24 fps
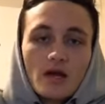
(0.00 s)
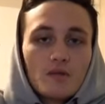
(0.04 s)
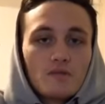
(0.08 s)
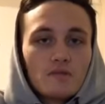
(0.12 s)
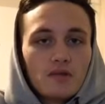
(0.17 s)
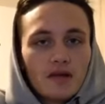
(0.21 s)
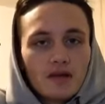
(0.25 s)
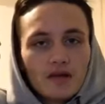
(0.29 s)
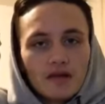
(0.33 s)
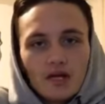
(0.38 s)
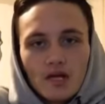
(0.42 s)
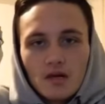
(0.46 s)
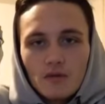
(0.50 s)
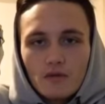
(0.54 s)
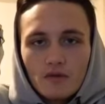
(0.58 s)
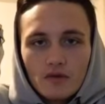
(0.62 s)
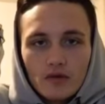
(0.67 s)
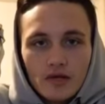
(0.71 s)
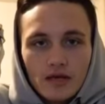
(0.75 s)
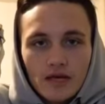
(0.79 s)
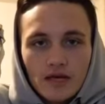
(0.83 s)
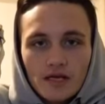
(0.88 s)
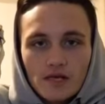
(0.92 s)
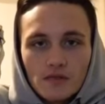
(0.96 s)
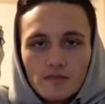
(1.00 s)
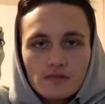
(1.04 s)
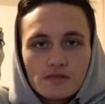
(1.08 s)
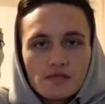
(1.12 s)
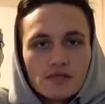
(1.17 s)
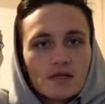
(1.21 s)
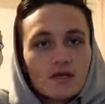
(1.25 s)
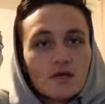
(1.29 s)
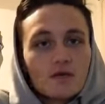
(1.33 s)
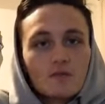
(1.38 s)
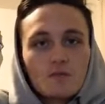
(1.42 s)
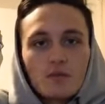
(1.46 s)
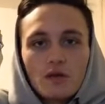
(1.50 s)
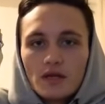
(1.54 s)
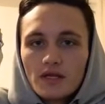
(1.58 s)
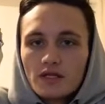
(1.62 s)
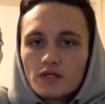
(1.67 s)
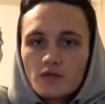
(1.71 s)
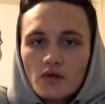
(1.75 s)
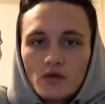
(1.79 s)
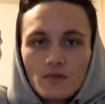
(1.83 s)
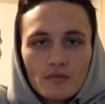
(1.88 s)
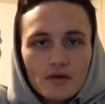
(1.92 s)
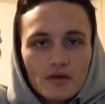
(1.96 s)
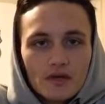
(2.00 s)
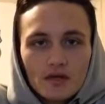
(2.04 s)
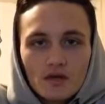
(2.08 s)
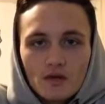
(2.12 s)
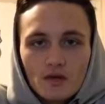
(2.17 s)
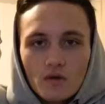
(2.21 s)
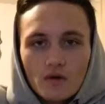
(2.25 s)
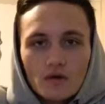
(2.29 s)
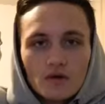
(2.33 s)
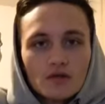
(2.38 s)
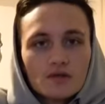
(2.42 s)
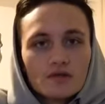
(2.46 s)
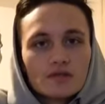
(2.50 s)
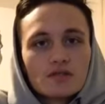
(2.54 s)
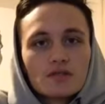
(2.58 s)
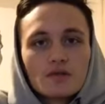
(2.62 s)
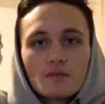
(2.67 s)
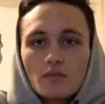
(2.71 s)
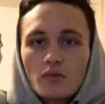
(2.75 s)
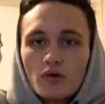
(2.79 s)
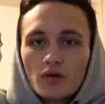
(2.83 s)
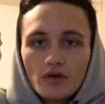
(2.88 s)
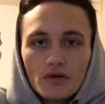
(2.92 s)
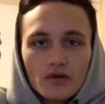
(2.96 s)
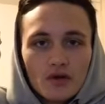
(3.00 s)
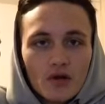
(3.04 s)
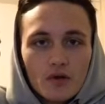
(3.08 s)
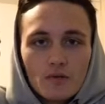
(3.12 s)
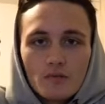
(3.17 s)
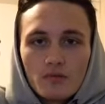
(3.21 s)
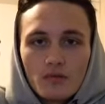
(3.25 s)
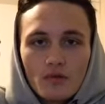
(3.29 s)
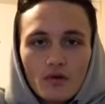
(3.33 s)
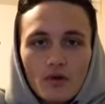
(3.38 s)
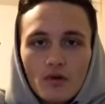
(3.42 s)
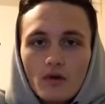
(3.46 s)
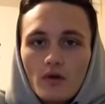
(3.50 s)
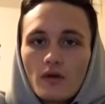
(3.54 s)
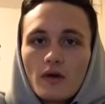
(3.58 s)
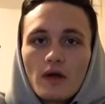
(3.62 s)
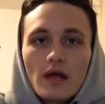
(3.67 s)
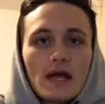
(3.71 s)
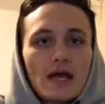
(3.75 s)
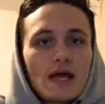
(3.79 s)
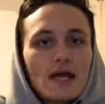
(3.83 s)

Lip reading: play a couple games, play 12-minute quarters, put it on pro,